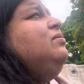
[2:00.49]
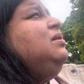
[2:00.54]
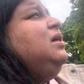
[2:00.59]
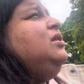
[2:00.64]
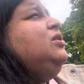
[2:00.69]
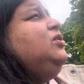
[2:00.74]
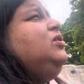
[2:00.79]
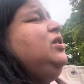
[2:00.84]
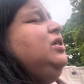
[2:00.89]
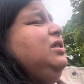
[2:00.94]
that
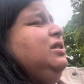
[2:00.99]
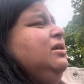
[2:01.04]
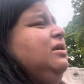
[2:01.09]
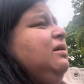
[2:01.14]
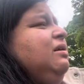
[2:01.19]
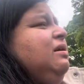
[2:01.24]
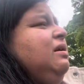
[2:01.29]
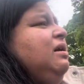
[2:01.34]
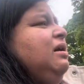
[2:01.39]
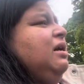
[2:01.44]
tree.
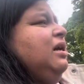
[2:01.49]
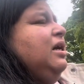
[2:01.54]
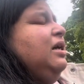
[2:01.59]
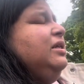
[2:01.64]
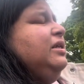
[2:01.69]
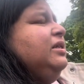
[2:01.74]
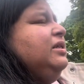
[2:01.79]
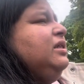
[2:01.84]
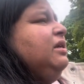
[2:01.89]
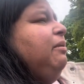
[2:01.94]
And
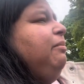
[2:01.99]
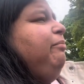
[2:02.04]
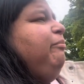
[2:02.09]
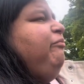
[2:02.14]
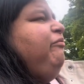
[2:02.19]
there's some